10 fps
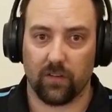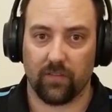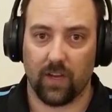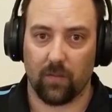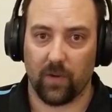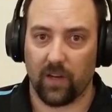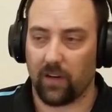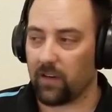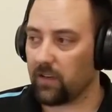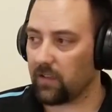if not
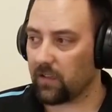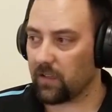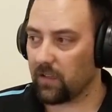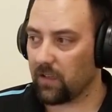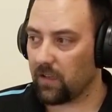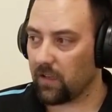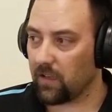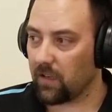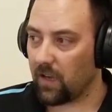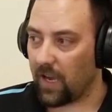better.
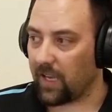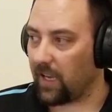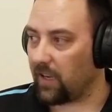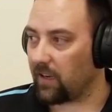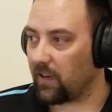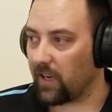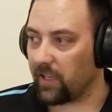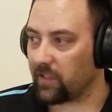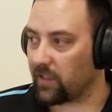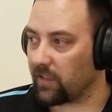I can't hear
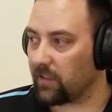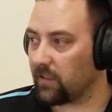anything.